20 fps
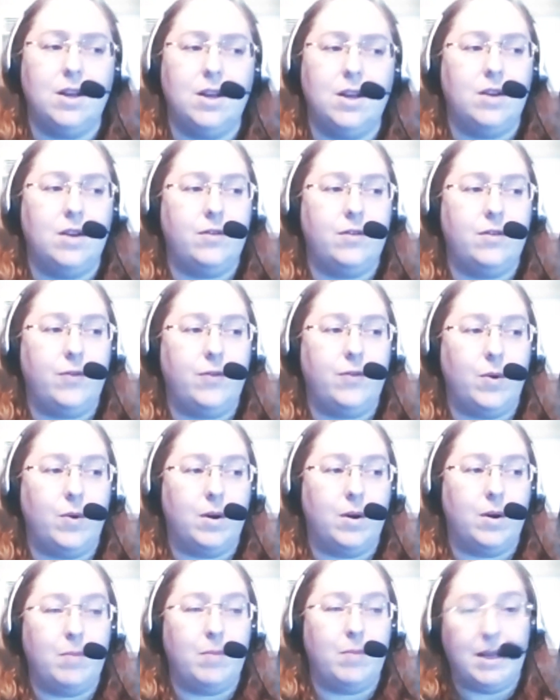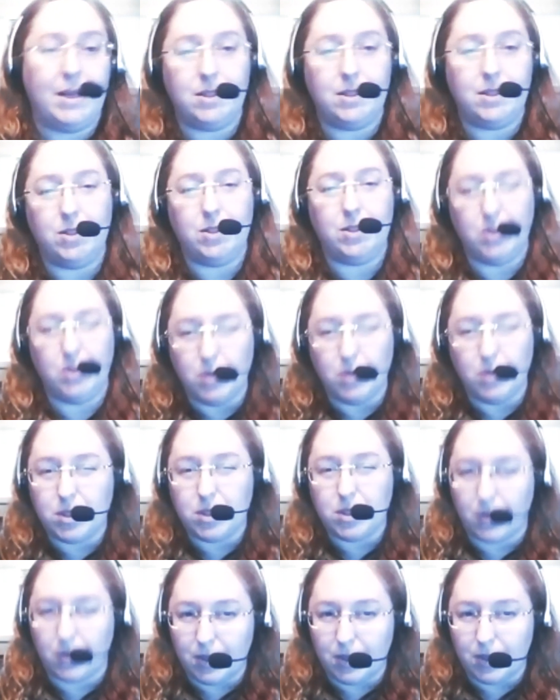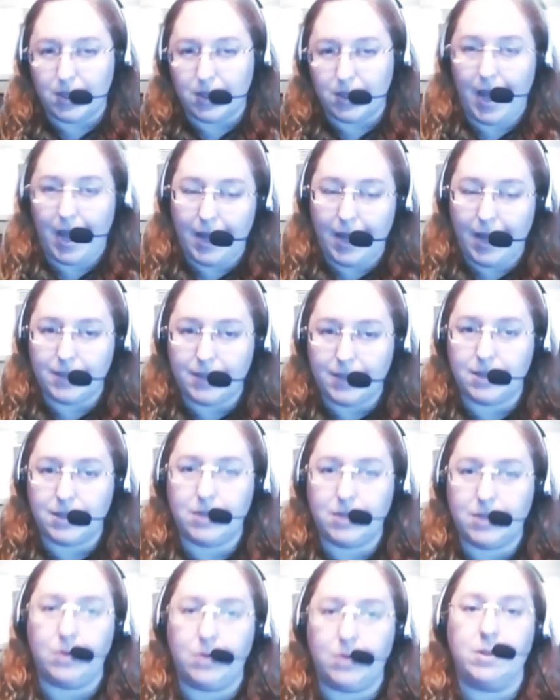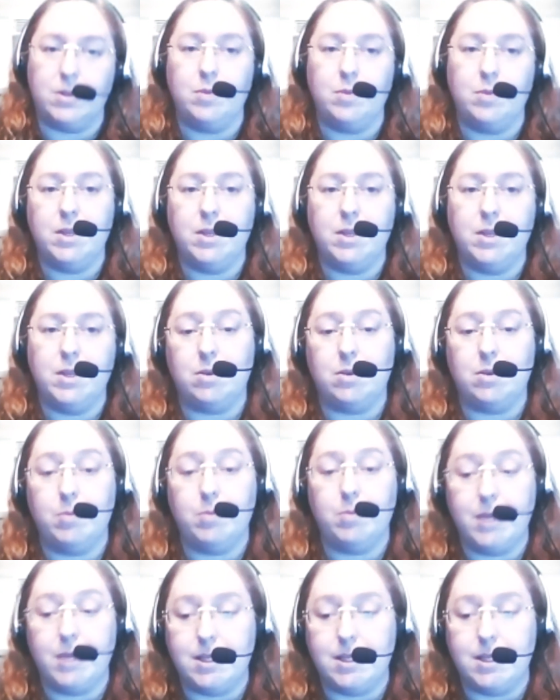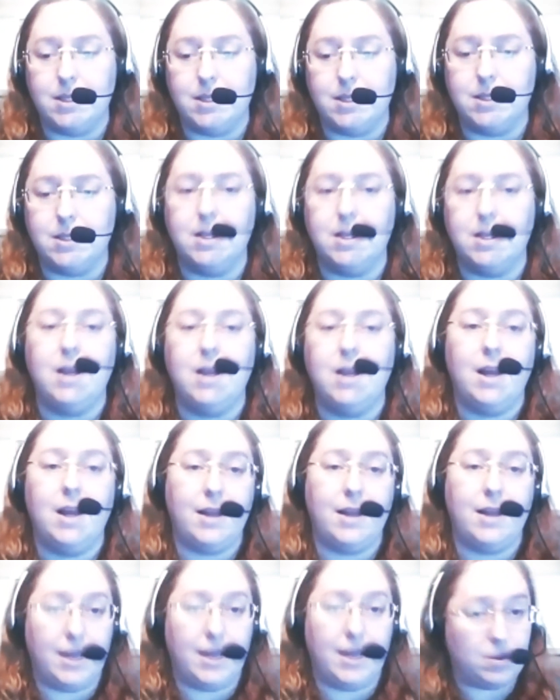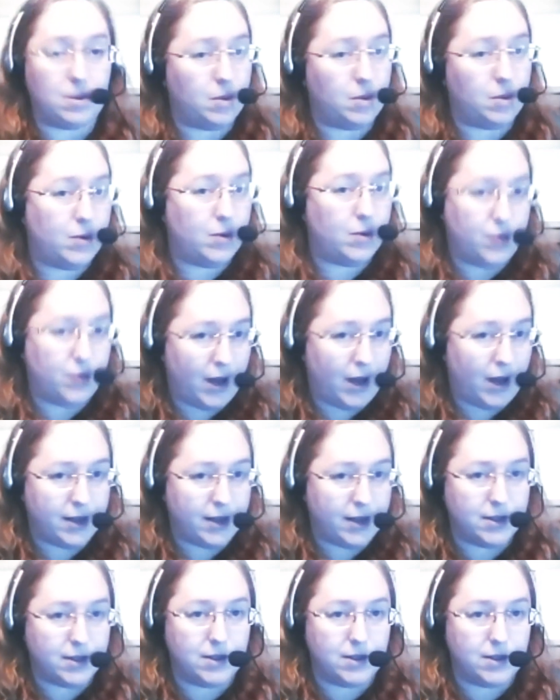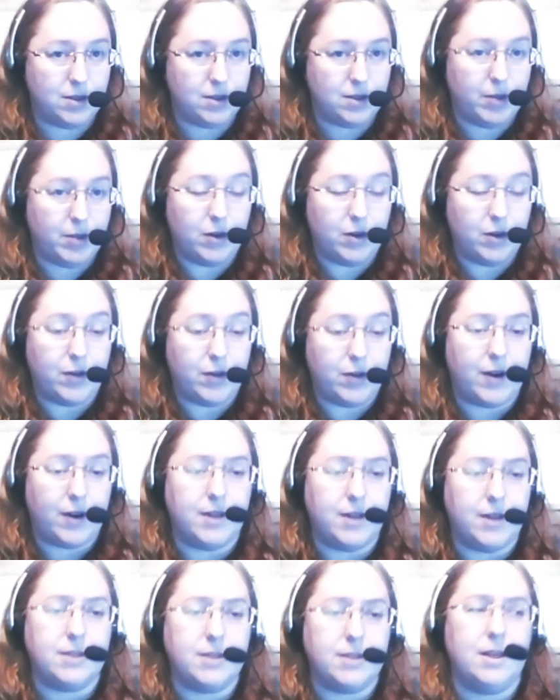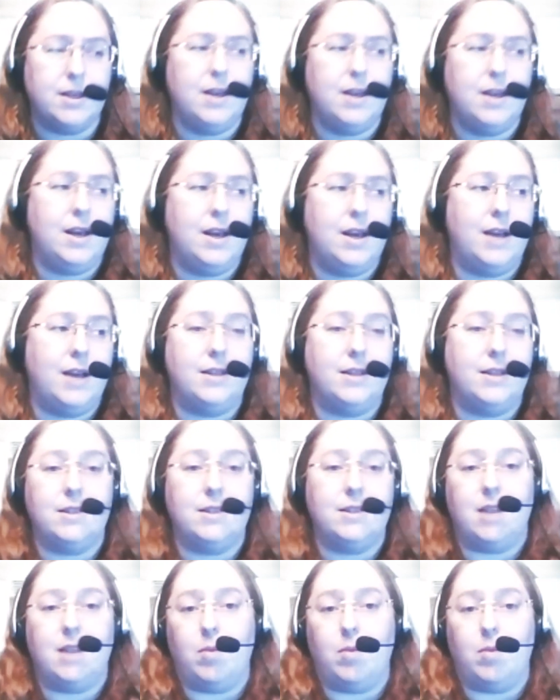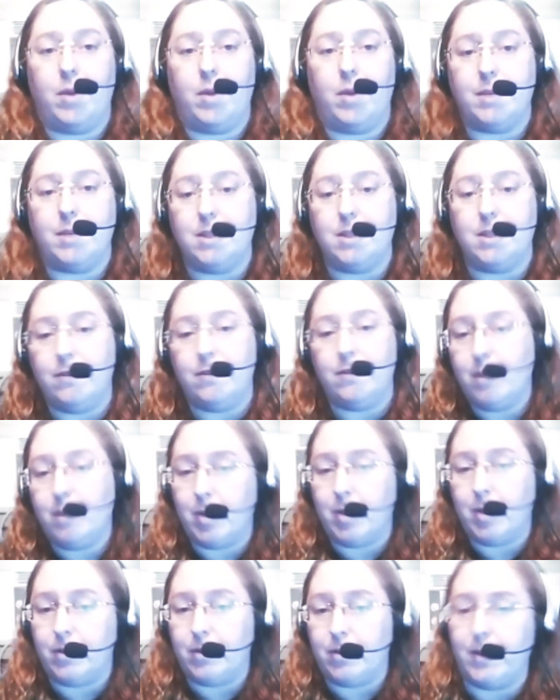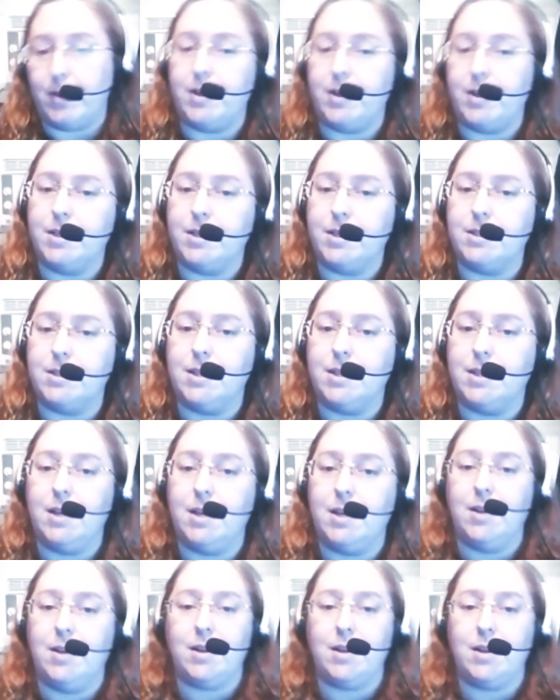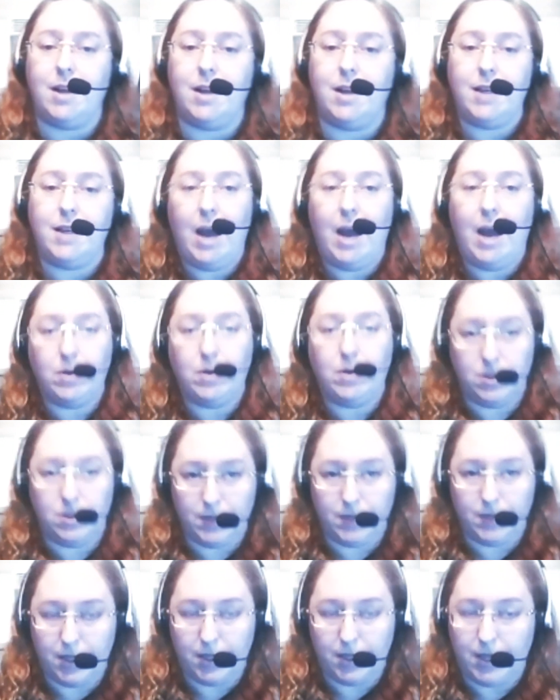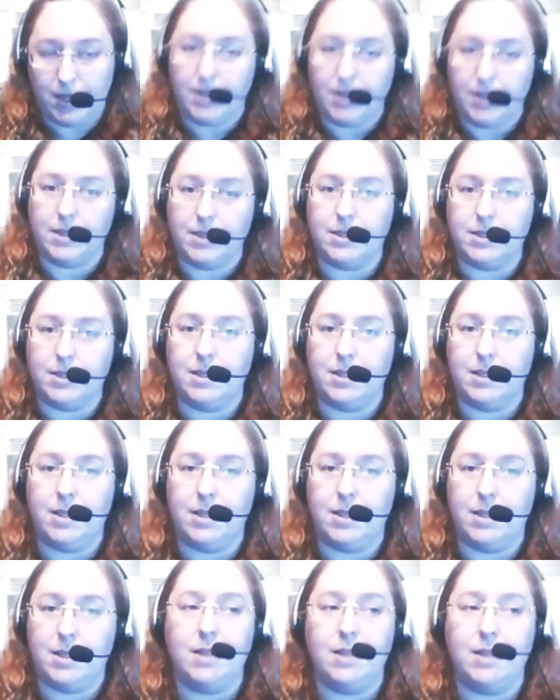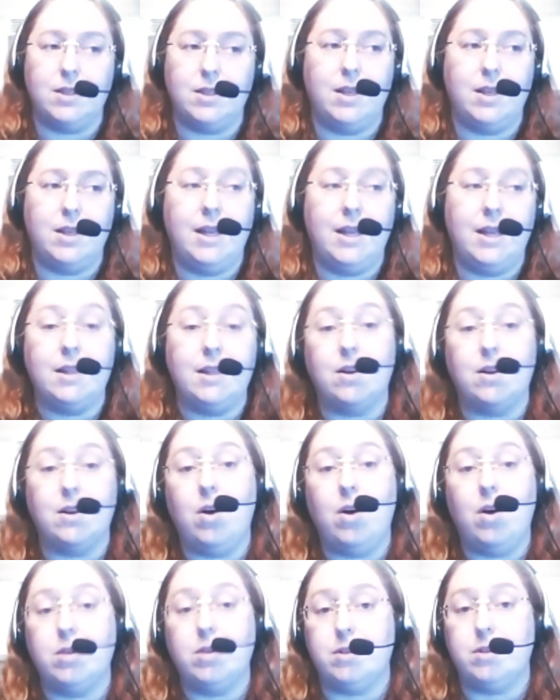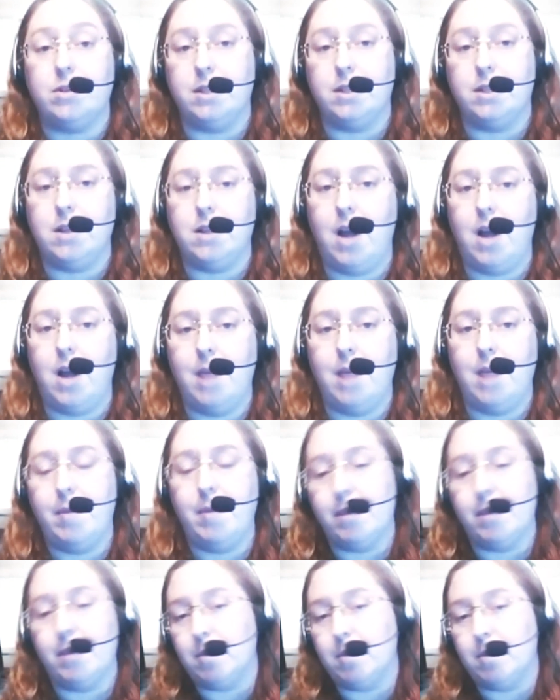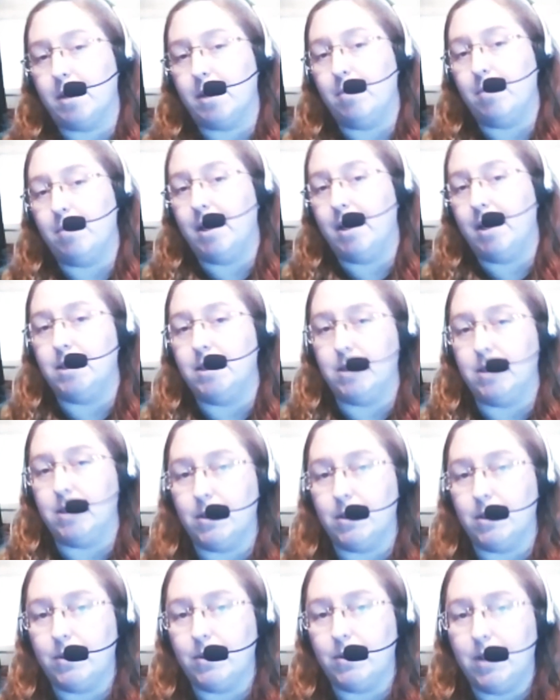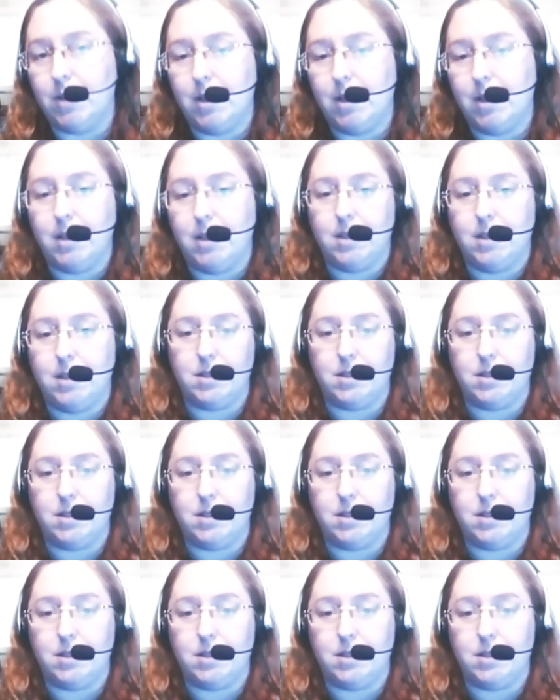for men to do certain tasks or to be in certain places. And that's where we'll find male fairies. And in the same way, we see female fairies kind of out doing the things that in the culture at the time they would expect men to do. So